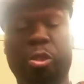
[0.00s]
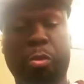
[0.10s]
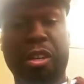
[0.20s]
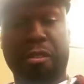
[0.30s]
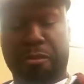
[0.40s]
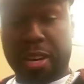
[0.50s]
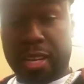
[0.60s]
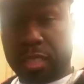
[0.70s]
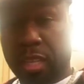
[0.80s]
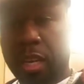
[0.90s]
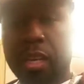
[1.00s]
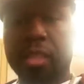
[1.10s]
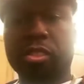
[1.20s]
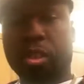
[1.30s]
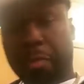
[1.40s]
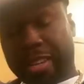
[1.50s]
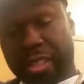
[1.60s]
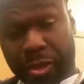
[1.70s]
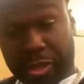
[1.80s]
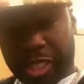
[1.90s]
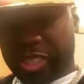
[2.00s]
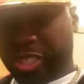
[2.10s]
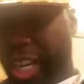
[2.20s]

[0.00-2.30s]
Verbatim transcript: on his way to France. He talking about he gonna teach